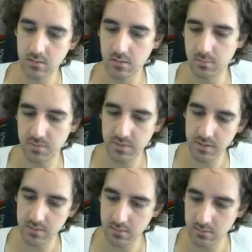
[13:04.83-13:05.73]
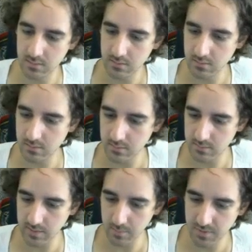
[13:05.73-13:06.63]
operation and I'm gonna
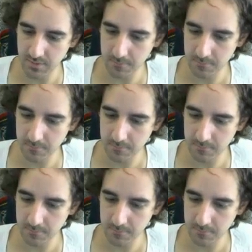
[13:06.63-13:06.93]
slap it.